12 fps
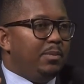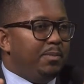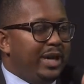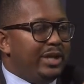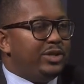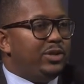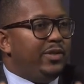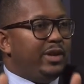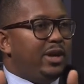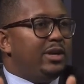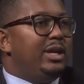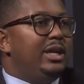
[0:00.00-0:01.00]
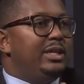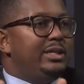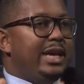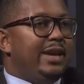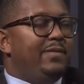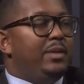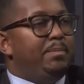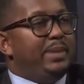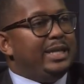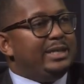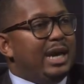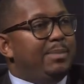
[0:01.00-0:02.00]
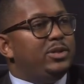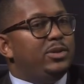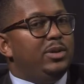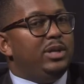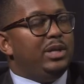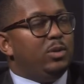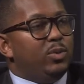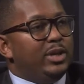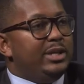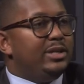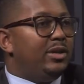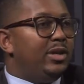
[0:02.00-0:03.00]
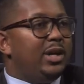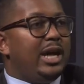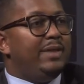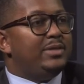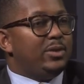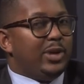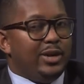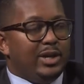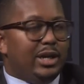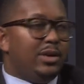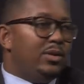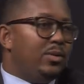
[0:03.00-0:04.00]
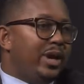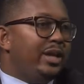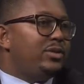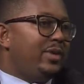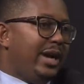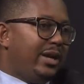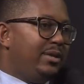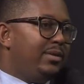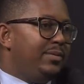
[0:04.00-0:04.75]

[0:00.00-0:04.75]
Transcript: make sure that our kids have the best opportunity to really turn their lives around and get on the right track.